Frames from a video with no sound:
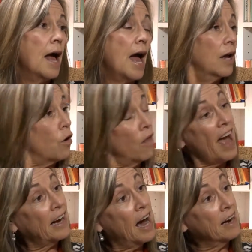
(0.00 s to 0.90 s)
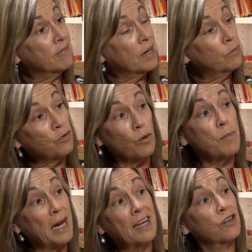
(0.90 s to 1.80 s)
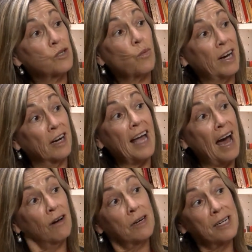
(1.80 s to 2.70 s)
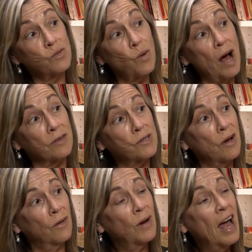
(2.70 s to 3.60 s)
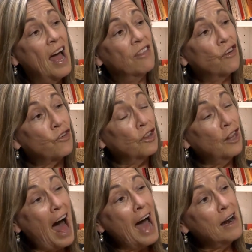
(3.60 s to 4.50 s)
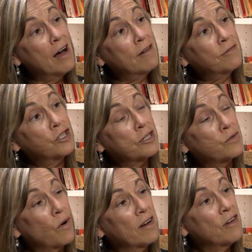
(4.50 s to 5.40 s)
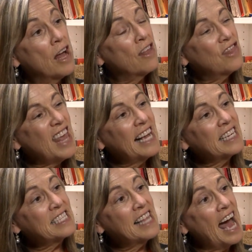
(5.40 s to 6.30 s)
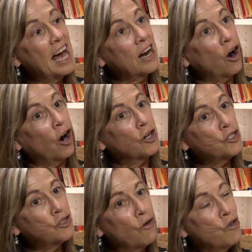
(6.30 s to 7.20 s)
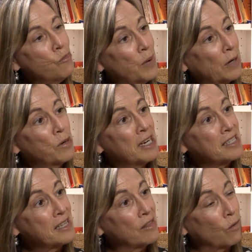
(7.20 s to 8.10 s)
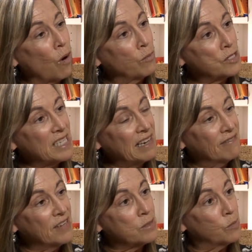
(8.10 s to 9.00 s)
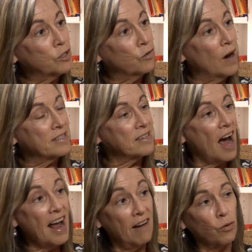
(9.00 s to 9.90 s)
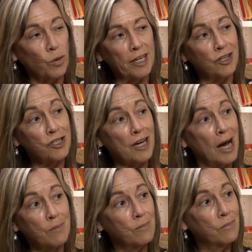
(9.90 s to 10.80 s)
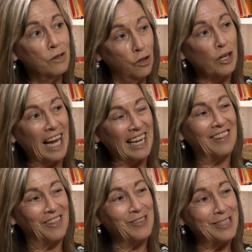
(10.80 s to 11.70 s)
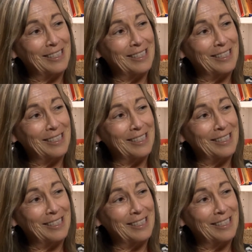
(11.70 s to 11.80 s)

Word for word: and all that kind of thing, which for many years went uncounted as well. So there's a lot of just sort of things that are so ubiquitous that they're almost invisible to us. And I have a really good time looking at those